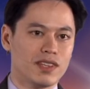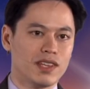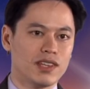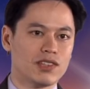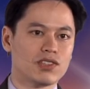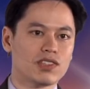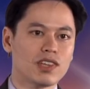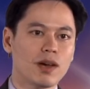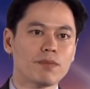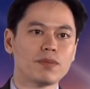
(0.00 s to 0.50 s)

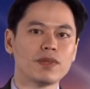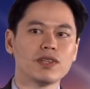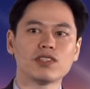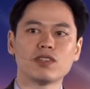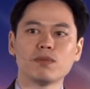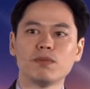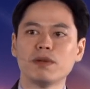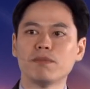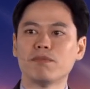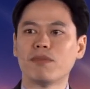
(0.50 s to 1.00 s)
it's something
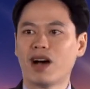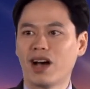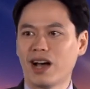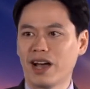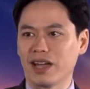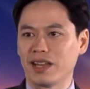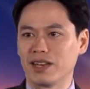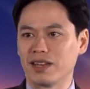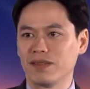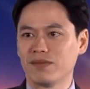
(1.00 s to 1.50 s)
to be
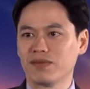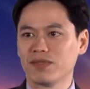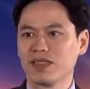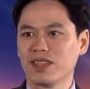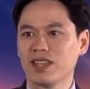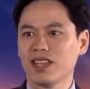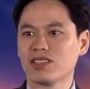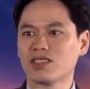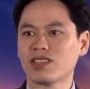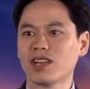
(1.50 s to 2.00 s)
mined.
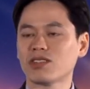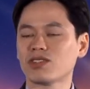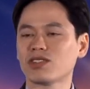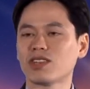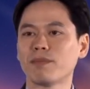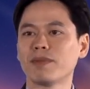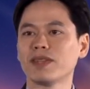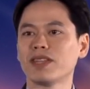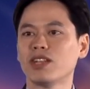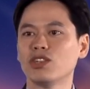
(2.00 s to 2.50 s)
It's not
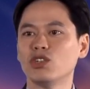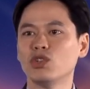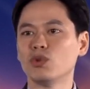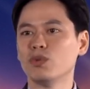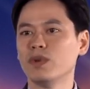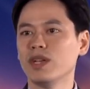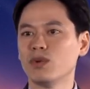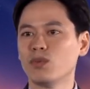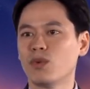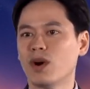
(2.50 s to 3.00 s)
something that you
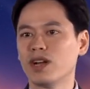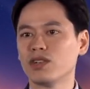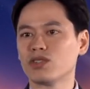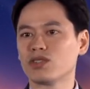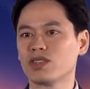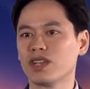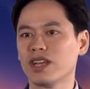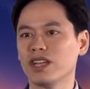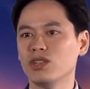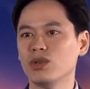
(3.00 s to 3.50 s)
read
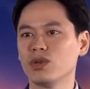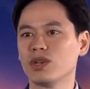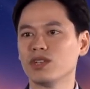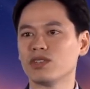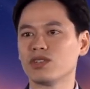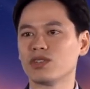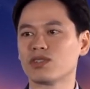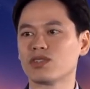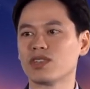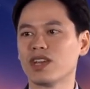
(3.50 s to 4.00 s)
once and you can
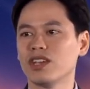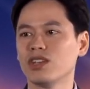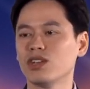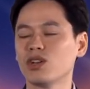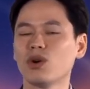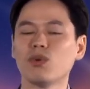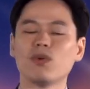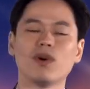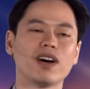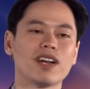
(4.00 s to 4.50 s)
just say, you
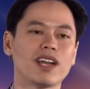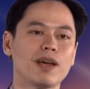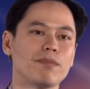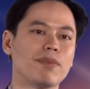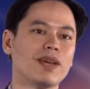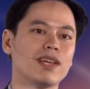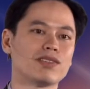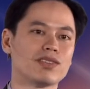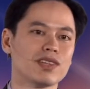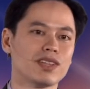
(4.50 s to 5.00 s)
know what, I
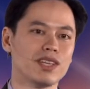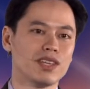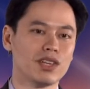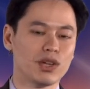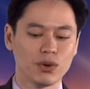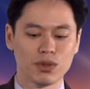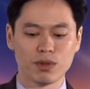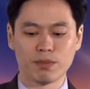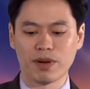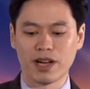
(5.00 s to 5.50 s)
basically
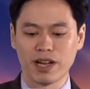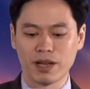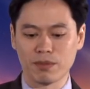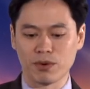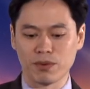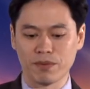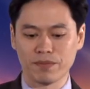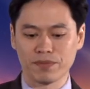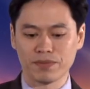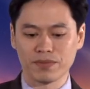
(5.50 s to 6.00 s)
know the
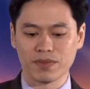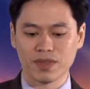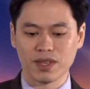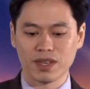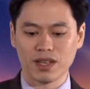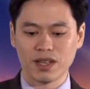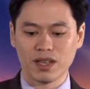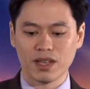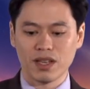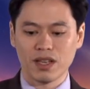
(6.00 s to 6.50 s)
Bible.
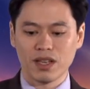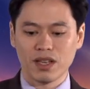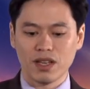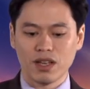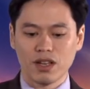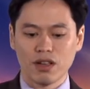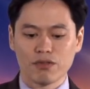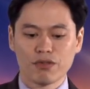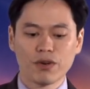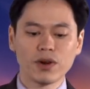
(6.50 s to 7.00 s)

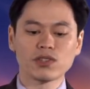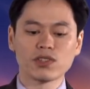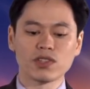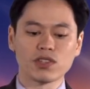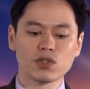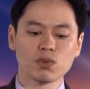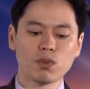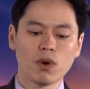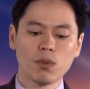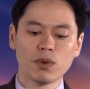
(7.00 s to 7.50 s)
For
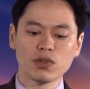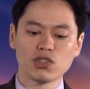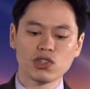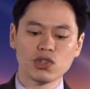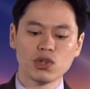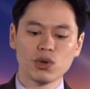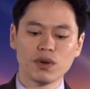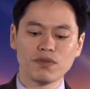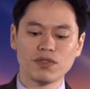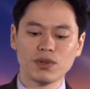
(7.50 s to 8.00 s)
instance, what would
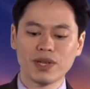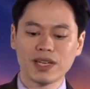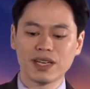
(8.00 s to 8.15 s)
you do if you